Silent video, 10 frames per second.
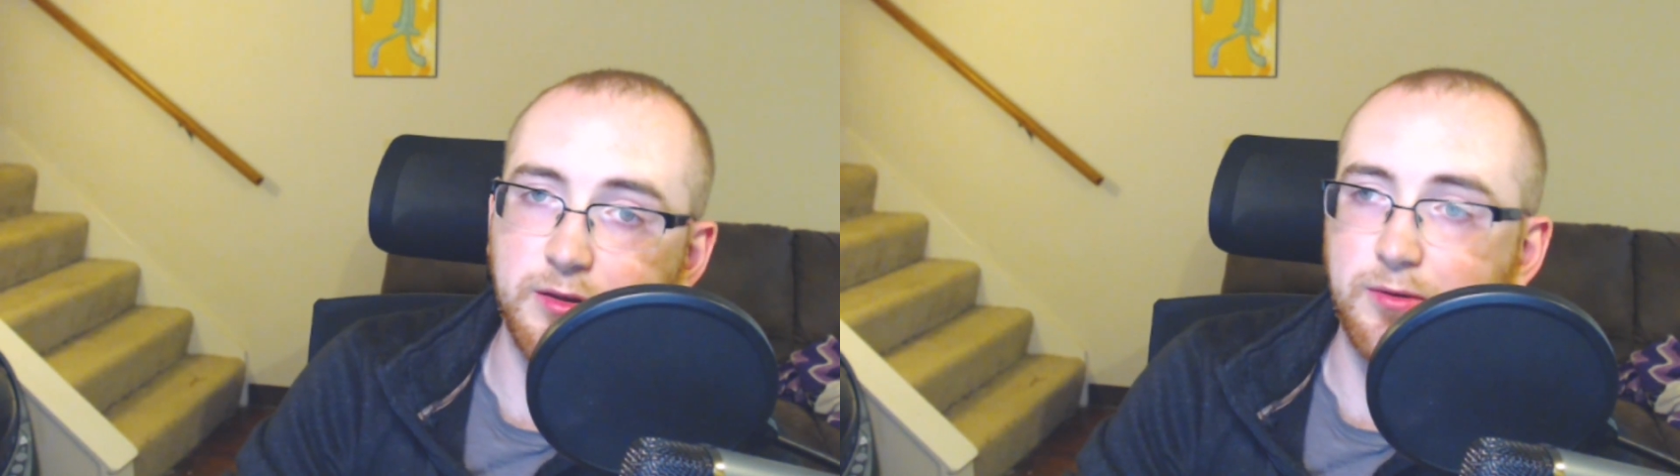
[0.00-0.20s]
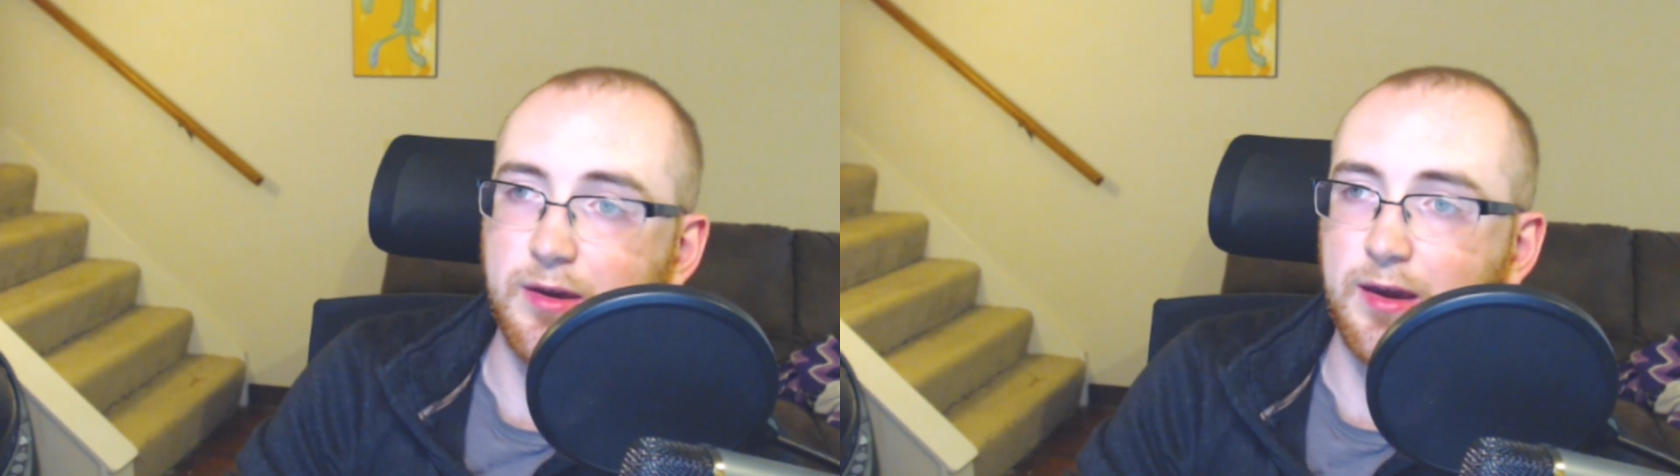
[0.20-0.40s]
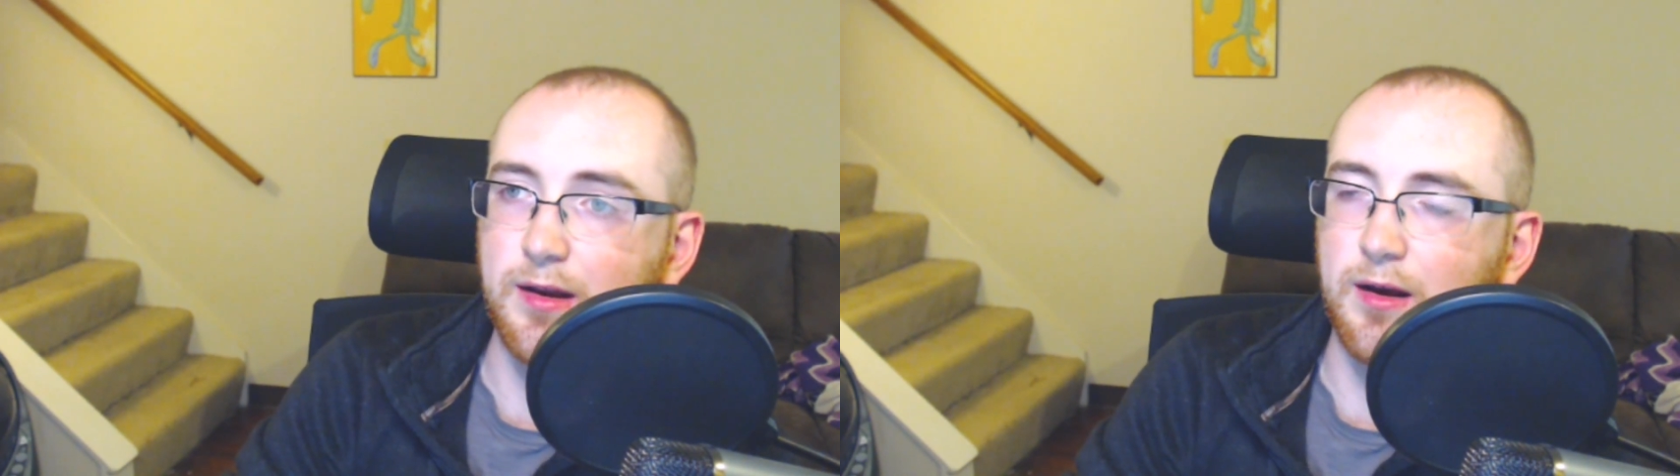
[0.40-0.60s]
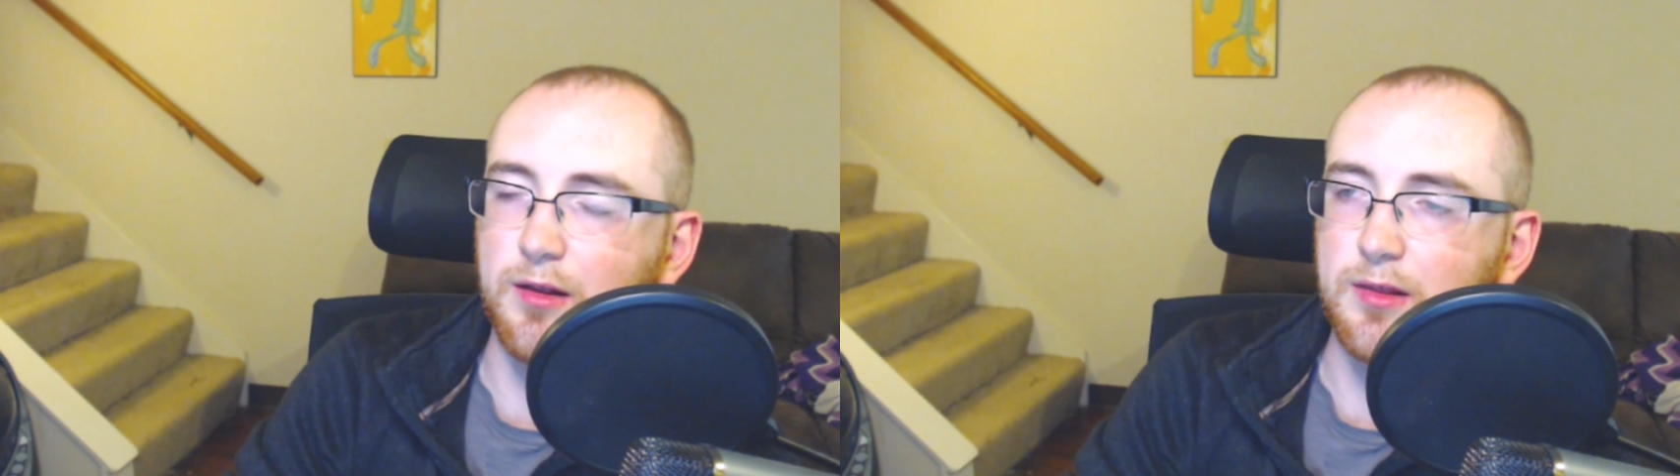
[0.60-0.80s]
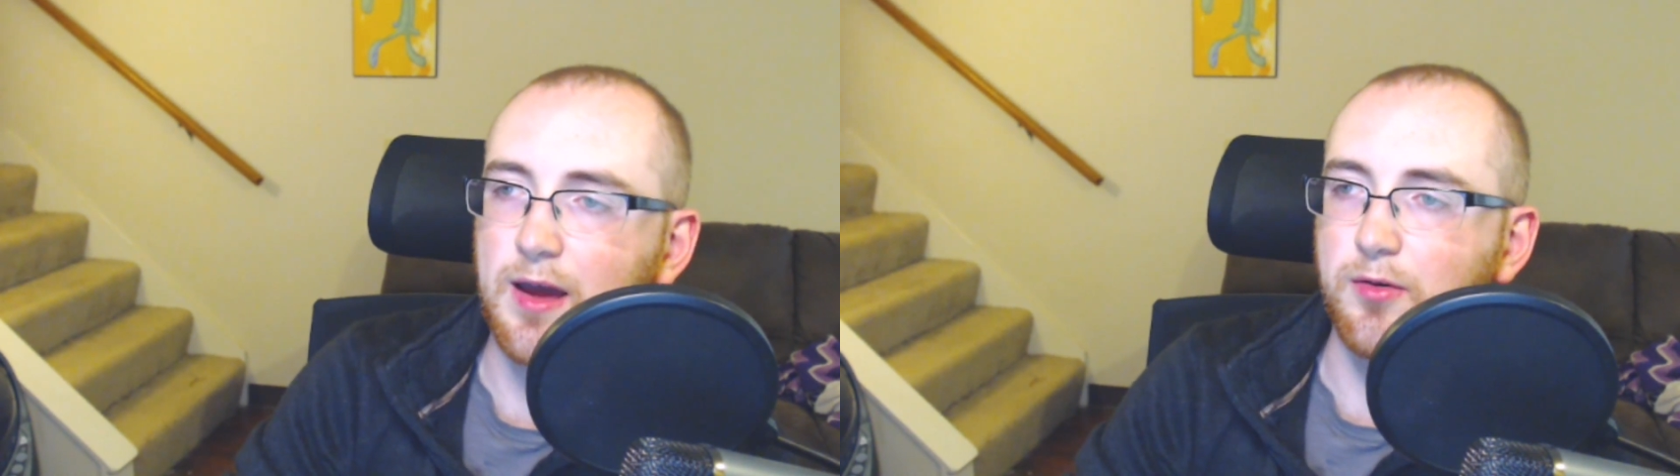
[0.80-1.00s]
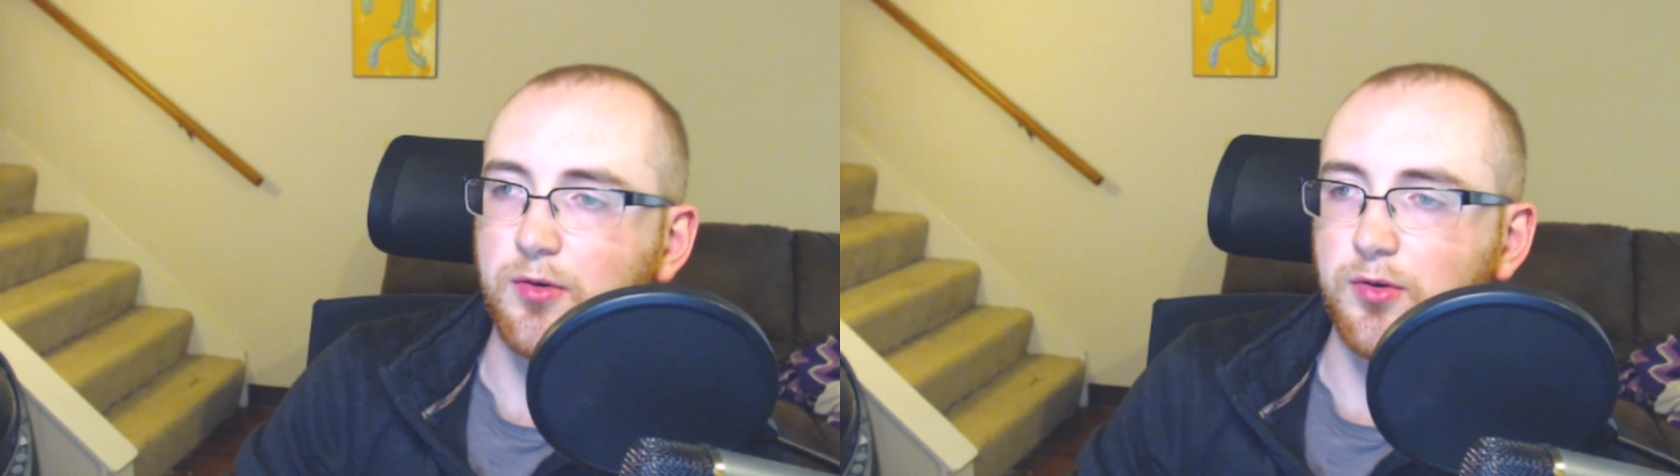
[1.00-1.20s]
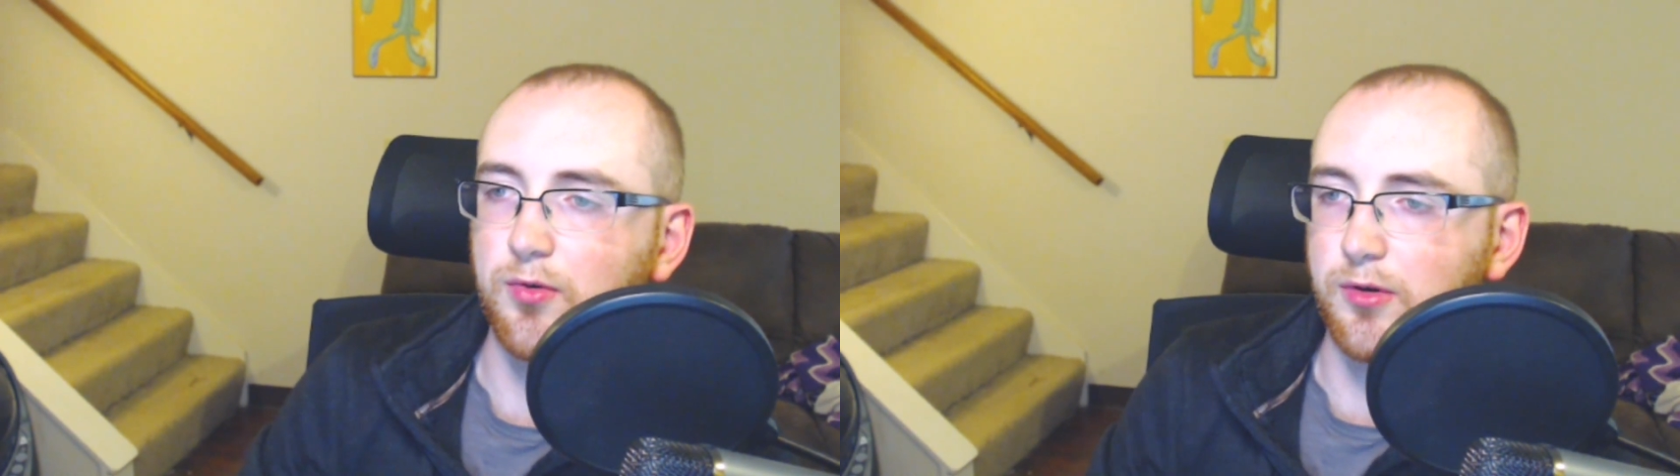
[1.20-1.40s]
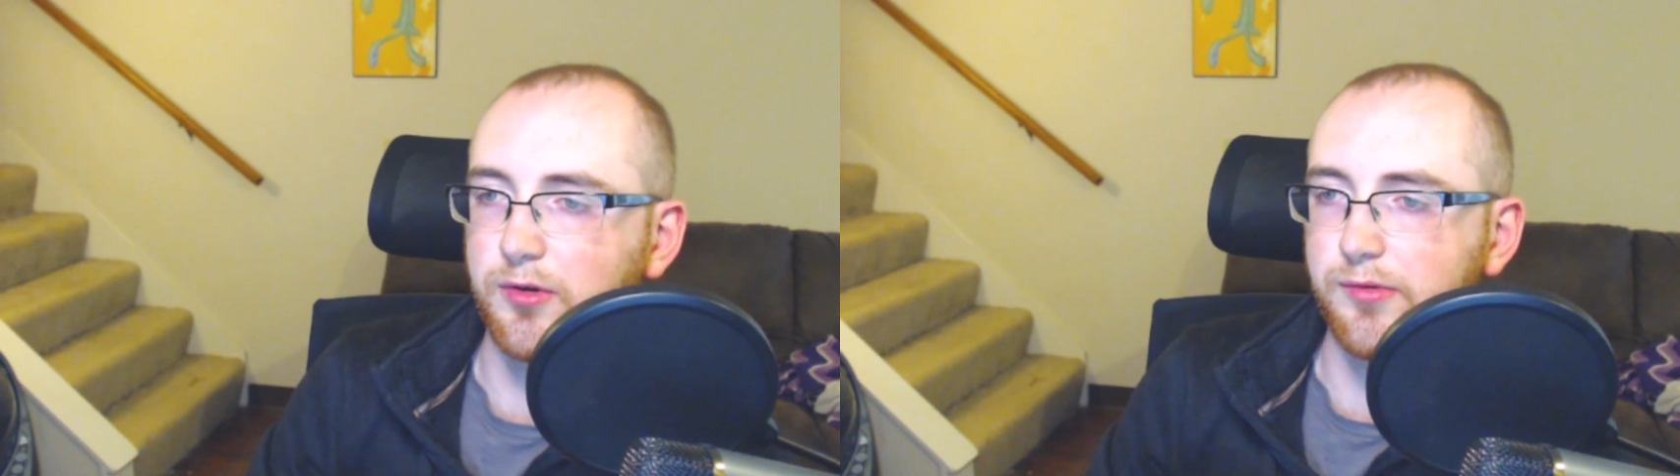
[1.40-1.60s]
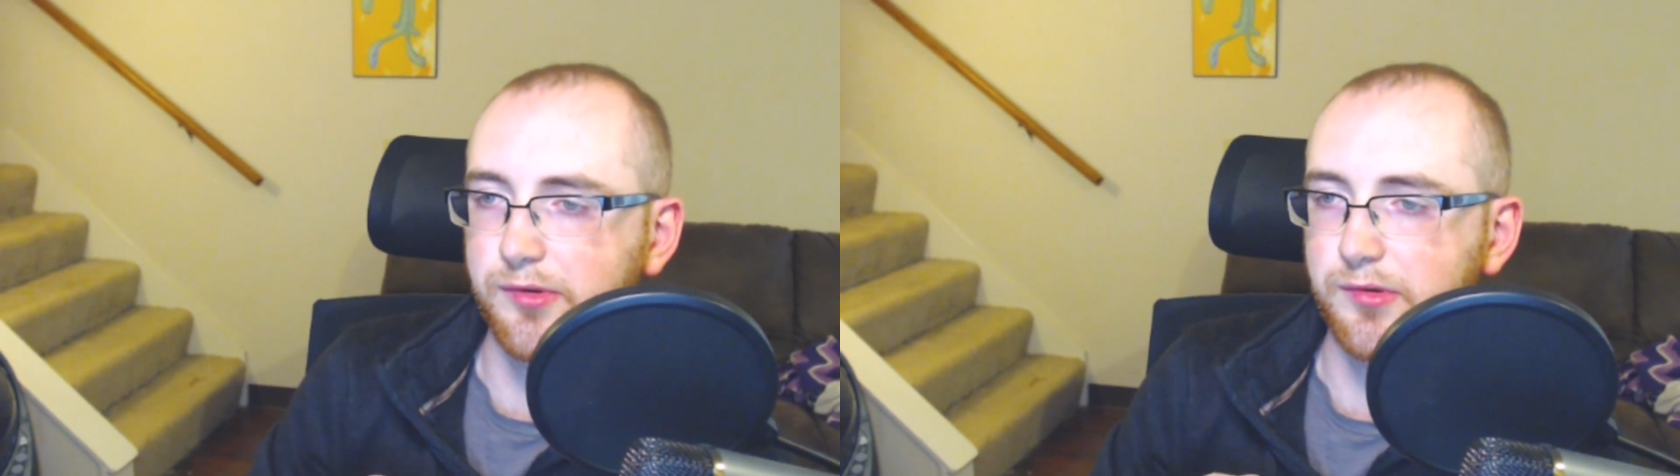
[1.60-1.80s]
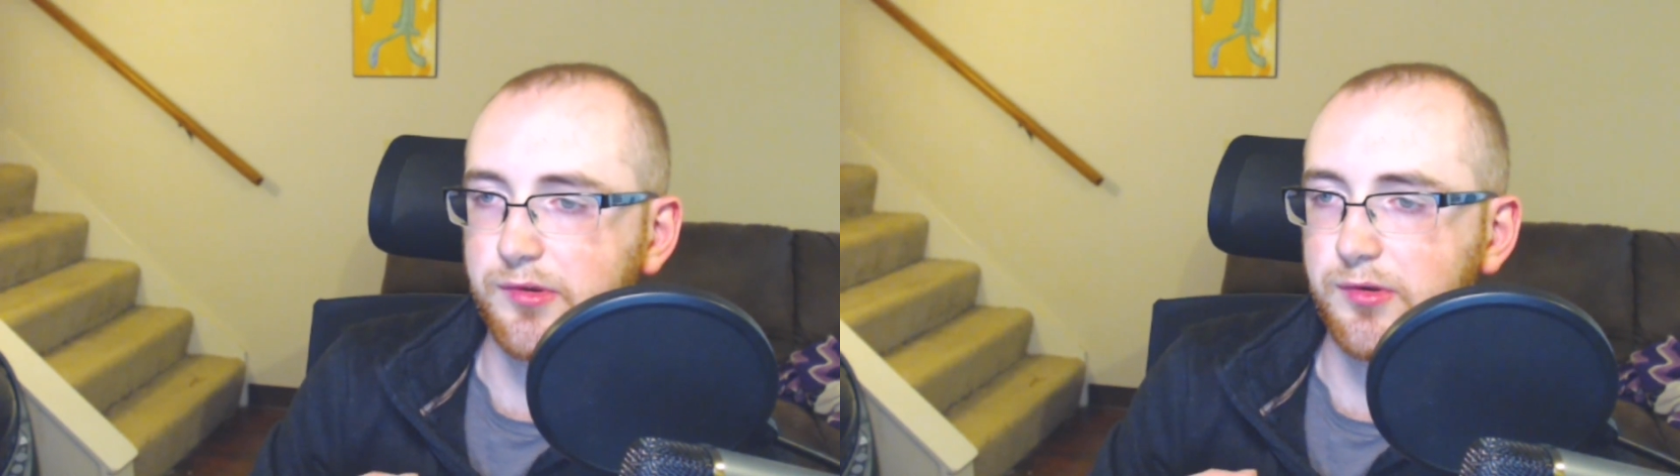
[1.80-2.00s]
you can allow your
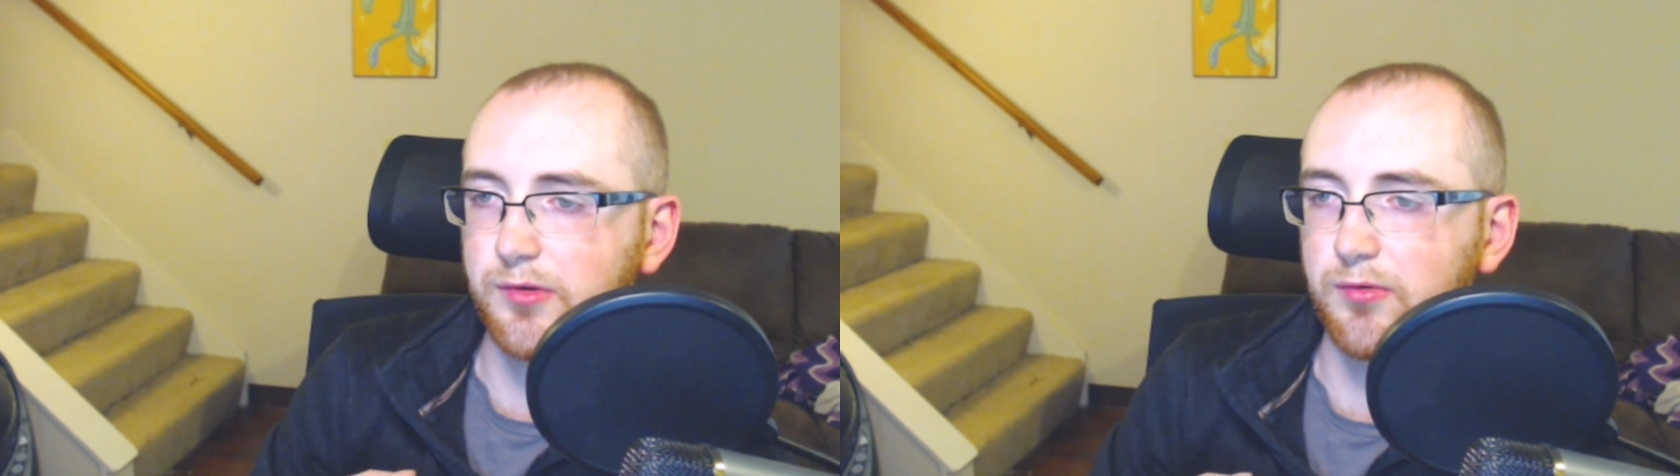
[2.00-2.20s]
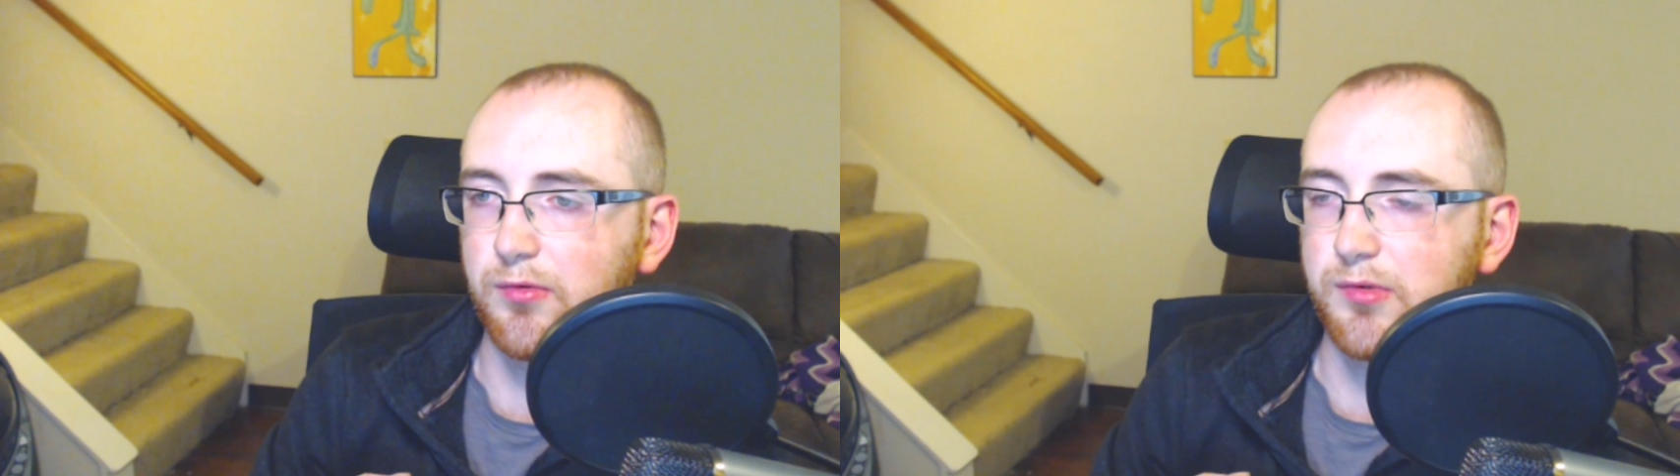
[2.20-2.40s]
users to